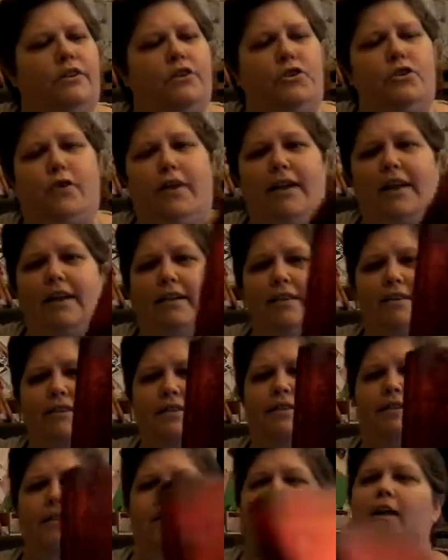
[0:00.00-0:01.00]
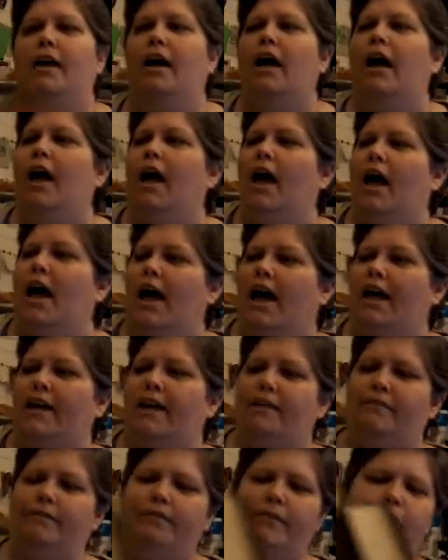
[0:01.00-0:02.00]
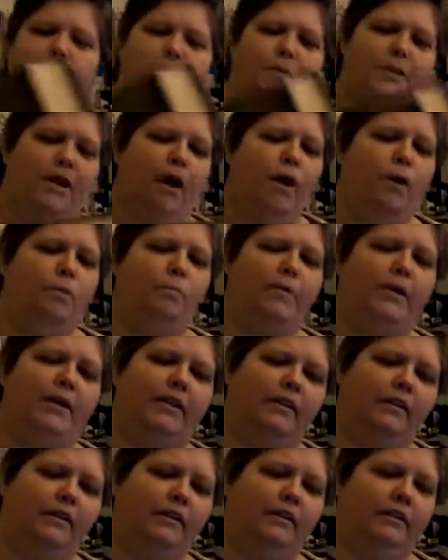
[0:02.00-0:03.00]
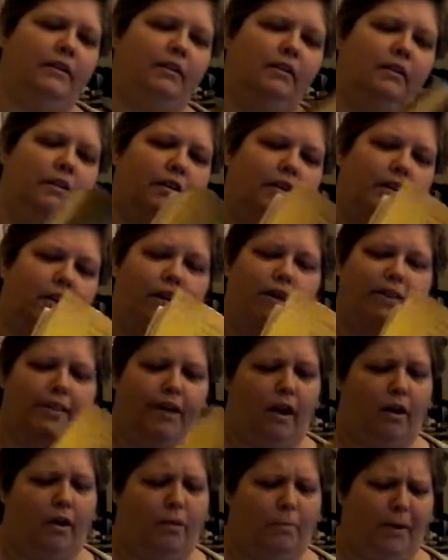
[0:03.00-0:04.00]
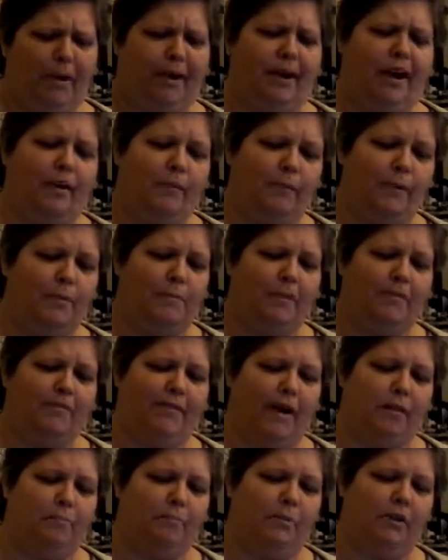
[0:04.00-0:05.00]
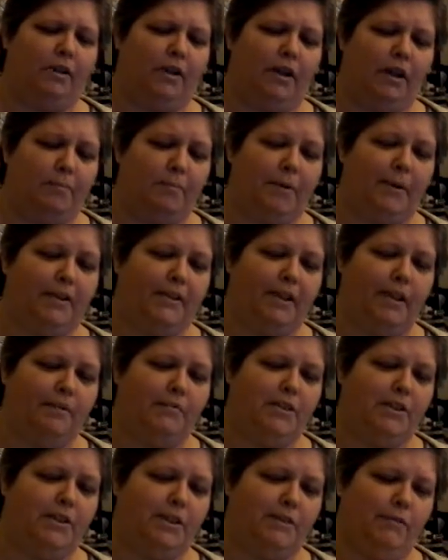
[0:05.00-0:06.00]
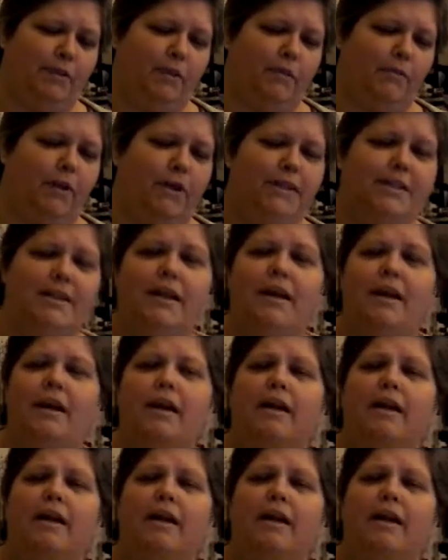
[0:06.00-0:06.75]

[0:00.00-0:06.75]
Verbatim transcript: Tricks. And I flipped it open, and I thought, oh my god, what a big fat book, and I picked it up to see what it was.